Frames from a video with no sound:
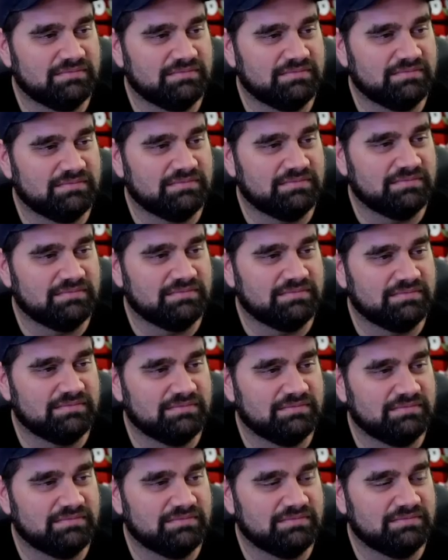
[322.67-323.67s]

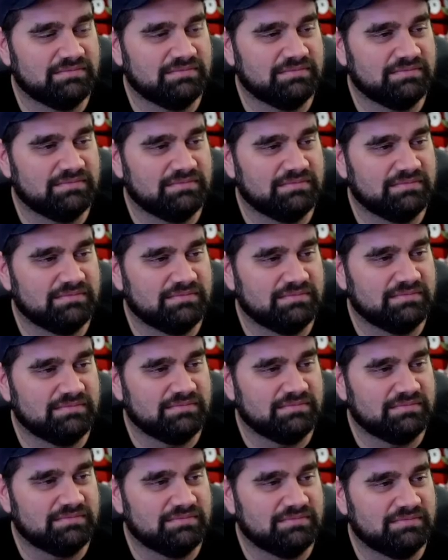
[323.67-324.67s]

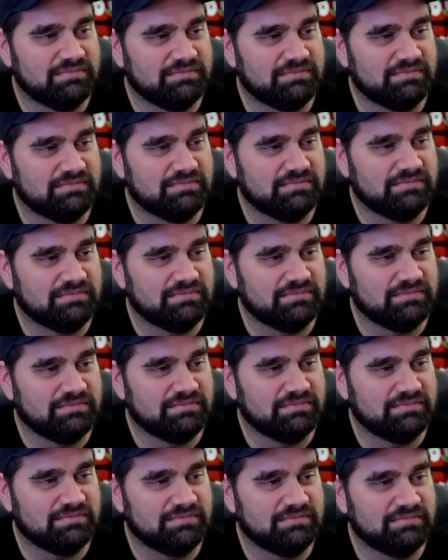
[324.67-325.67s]

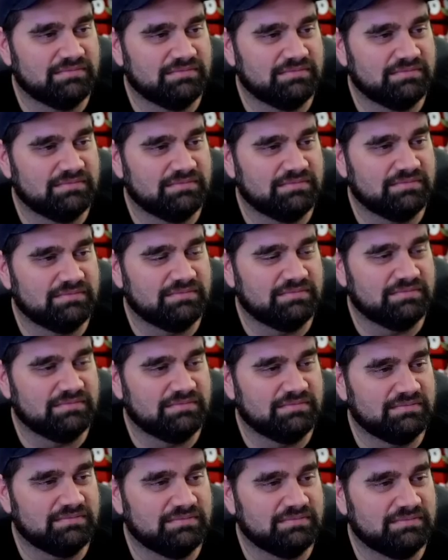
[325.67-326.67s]

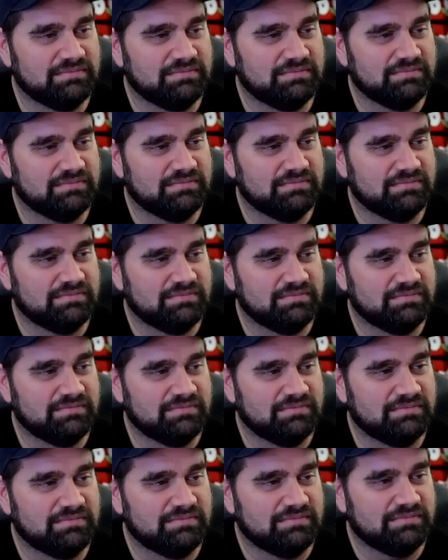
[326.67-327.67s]

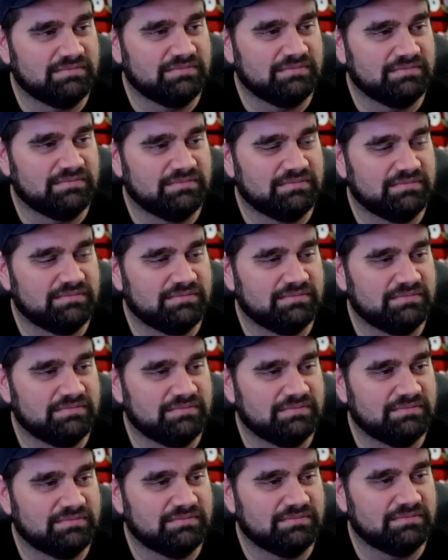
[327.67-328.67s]

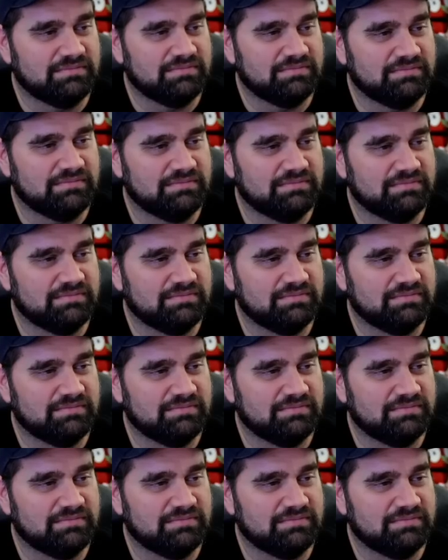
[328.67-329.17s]
[no speech]